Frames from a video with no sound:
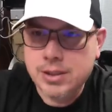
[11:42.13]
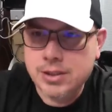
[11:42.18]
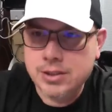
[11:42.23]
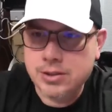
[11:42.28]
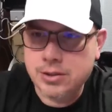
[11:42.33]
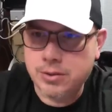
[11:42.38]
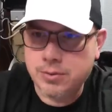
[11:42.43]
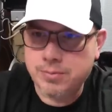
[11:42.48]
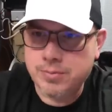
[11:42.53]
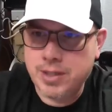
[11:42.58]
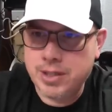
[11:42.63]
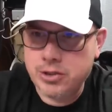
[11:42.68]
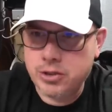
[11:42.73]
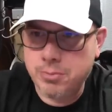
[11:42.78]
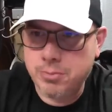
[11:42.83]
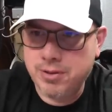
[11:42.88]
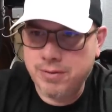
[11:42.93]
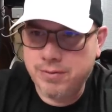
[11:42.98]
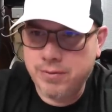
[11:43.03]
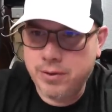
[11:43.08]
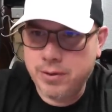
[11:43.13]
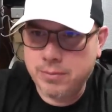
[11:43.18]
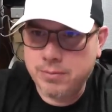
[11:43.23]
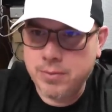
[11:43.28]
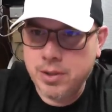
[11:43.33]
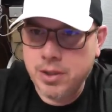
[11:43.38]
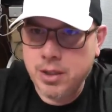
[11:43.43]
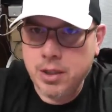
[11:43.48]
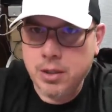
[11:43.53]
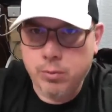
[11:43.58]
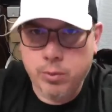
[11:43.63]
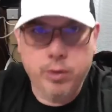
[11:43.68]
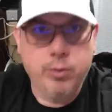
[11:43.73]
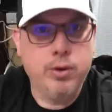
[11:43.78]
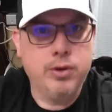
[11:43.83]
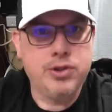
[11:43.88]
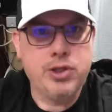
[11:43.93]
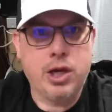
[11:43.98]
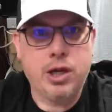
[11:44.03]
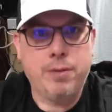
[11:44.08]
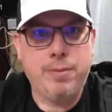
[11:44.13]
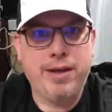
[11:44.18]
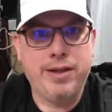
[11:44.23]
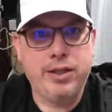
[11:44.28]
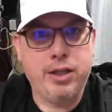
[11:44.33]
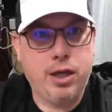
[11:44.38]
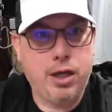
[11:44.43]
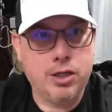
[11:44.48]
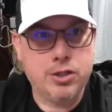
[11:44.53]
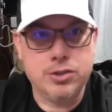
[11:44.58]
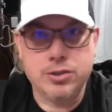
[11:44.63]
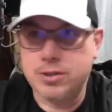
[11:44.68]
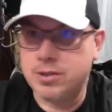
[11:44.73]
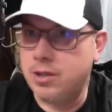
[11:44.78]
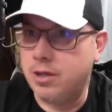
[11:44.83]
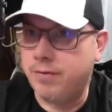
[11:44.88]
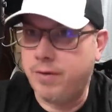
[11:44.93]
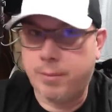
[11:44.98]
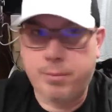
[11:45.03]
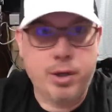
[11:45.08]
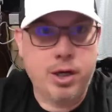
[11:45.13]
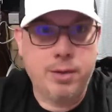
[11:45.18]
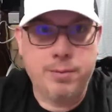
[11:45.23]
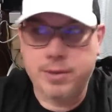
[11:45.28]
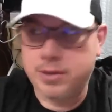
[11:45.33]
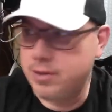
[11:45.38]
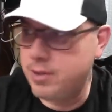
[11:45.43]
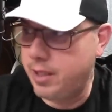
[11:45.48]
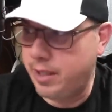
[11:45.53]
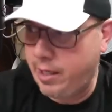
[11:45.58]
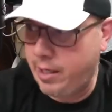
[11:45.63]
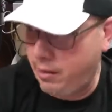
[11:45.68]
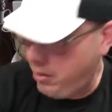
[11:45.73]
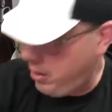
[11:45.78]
So that should be fun. We will talk about the auction stuff, I promise. I got it